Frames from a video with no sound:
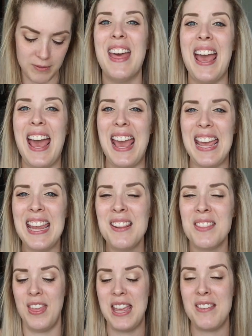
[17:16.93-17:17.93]
The
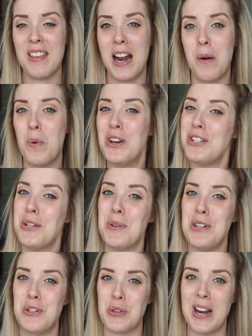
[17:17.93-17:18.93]
eighth thing that I want to
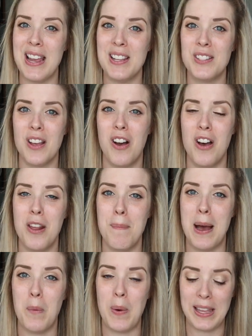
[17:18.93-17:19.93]
address on
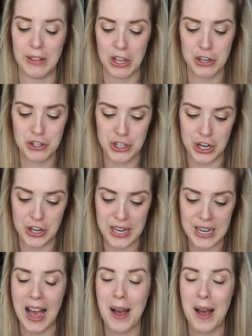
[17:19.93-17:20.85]
my weight loss journey,